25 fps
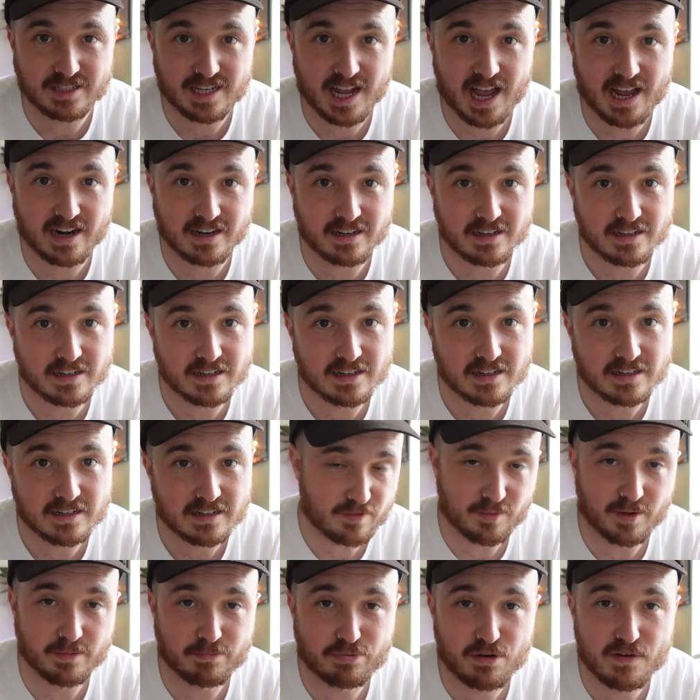Italia
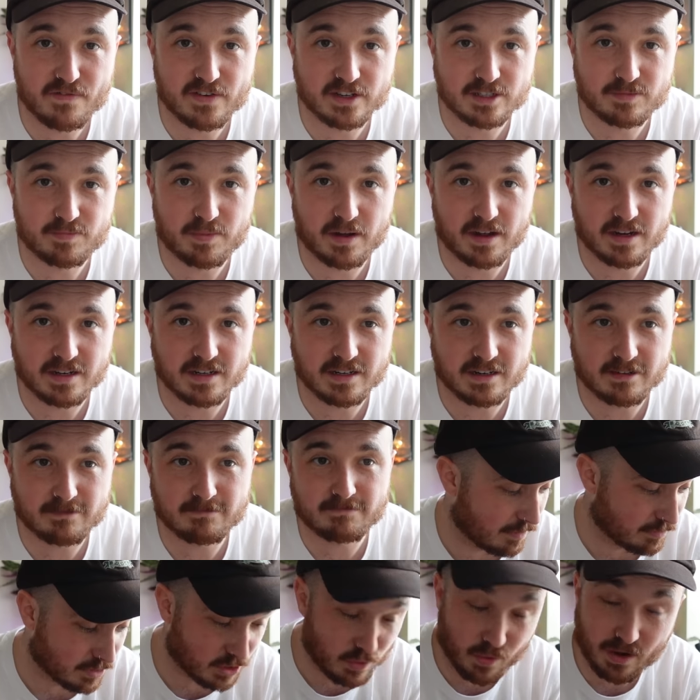for my previous bike.
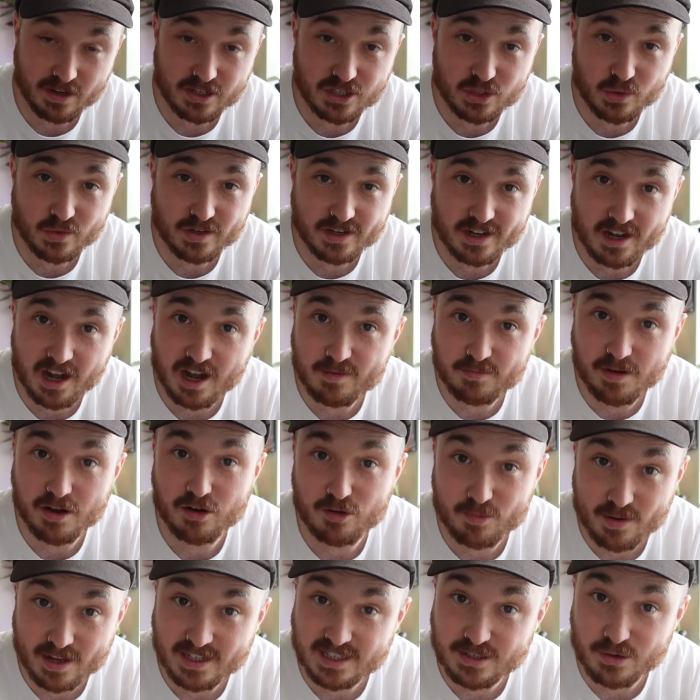I was quite enjoying it. I might
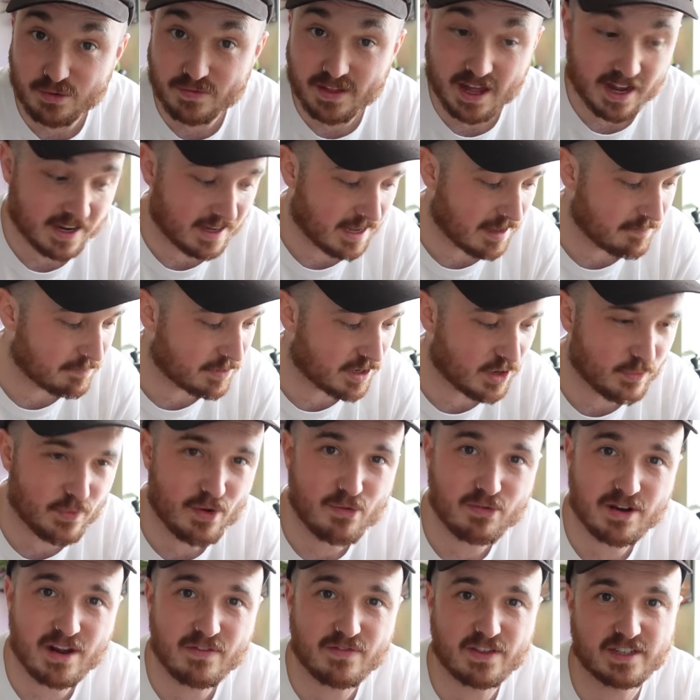replace it with that again, but I
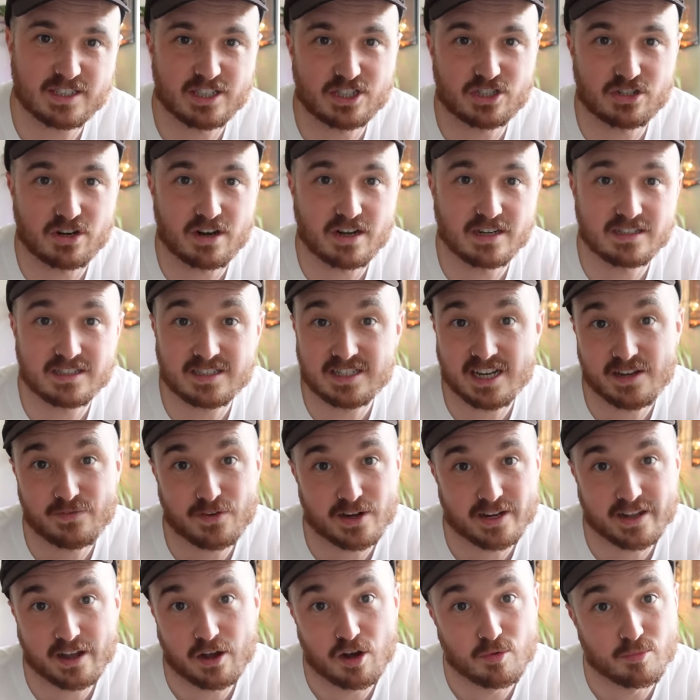will give this a try and see if
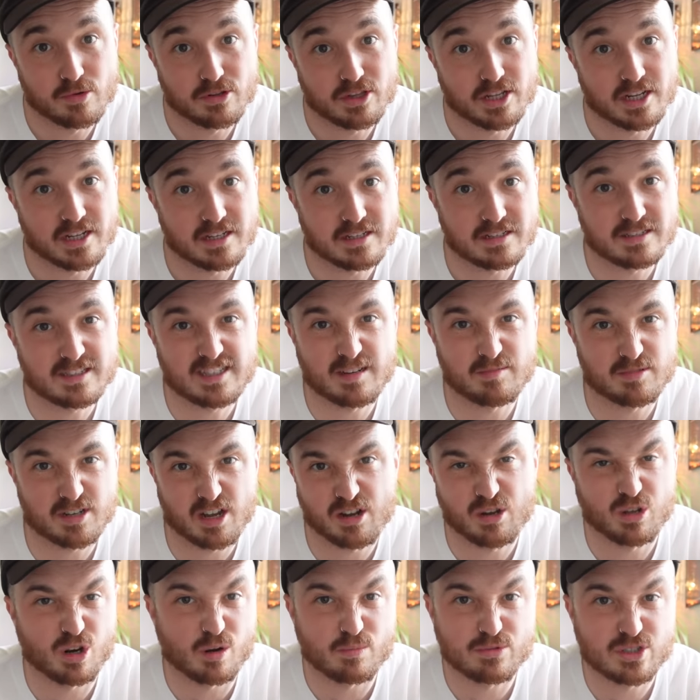I get on with it. It seems
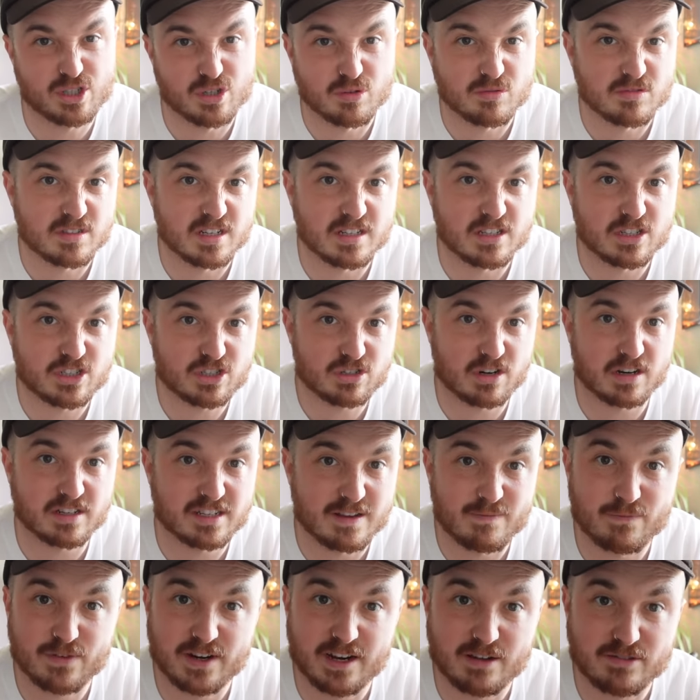like a good opportunity to try
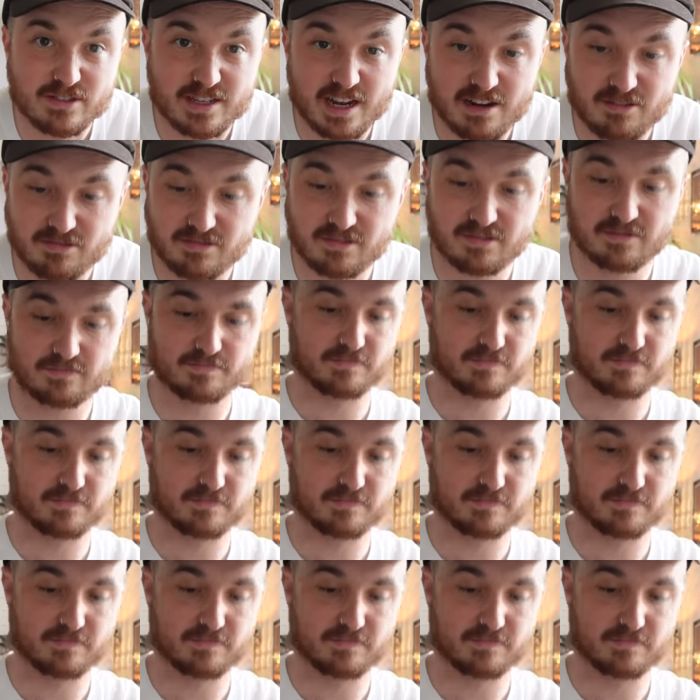something else out.